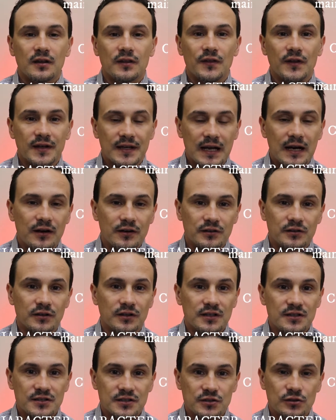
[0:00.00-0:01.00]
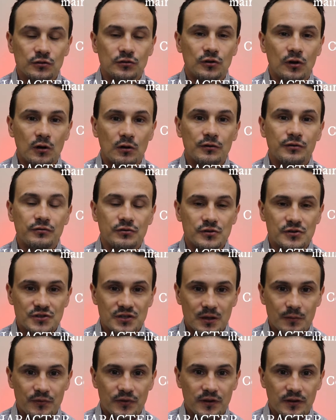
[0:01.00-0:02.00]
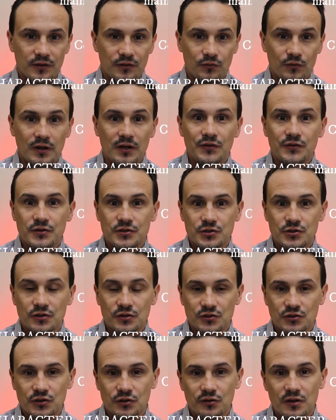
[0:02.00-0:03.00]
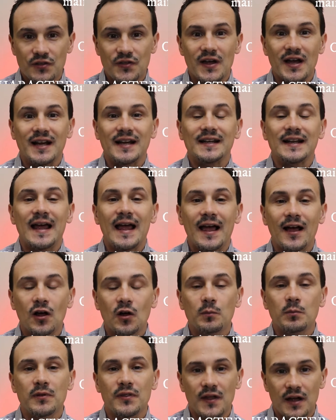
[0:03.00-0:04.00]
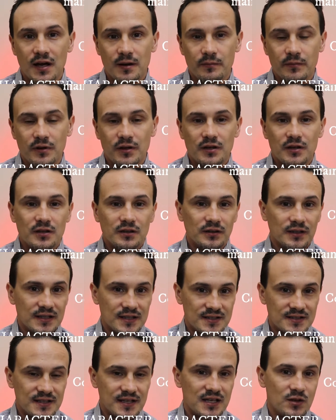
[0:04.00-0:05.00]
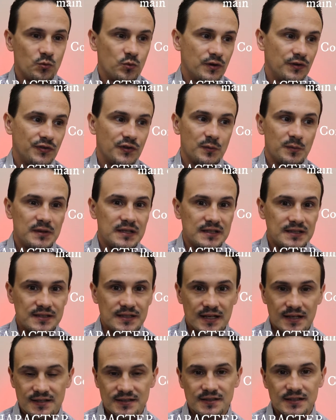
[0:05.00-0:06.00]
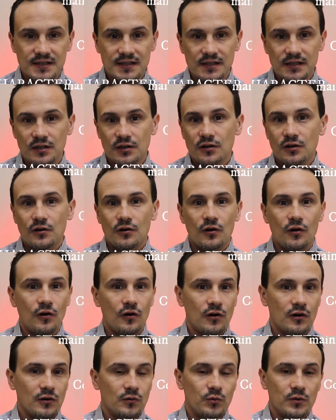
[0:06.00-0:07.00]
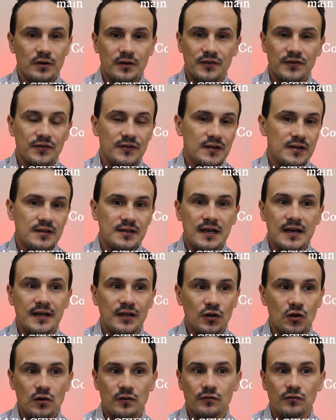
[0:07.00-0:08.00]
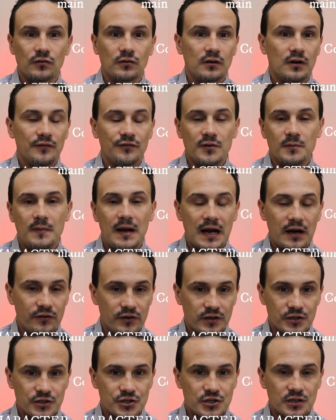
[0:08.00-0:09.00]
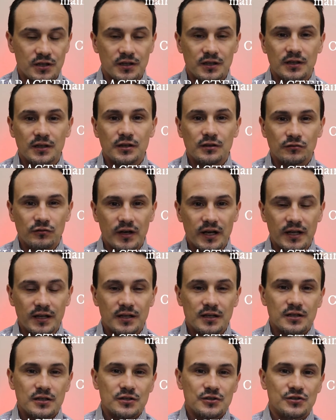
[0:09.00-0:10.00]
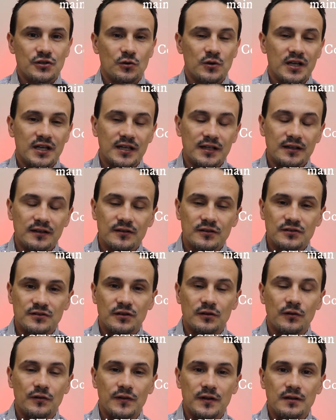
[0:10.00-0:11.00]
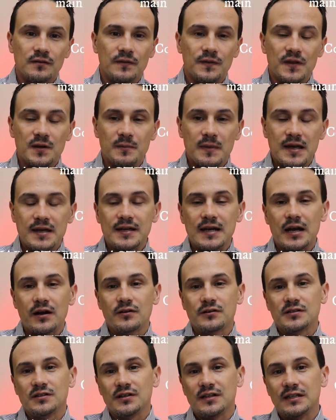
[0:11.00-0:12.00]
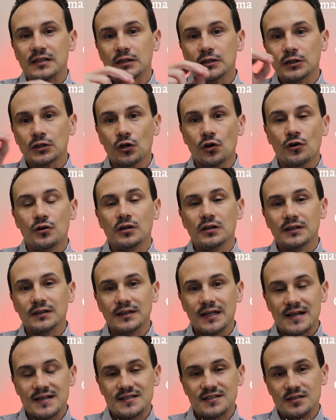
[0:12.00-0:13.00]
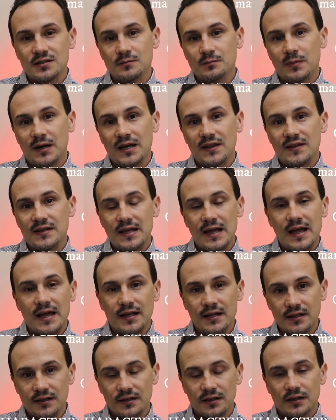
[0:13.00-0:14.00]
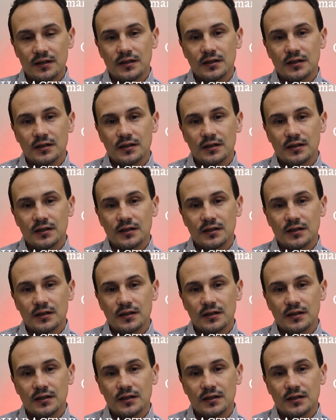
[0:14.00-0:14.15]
the character can still go through something throughout this short story that can help them, let's say, with the PTSD or with the getting over of the marriage, right? So the main character can learn a lesson by the end,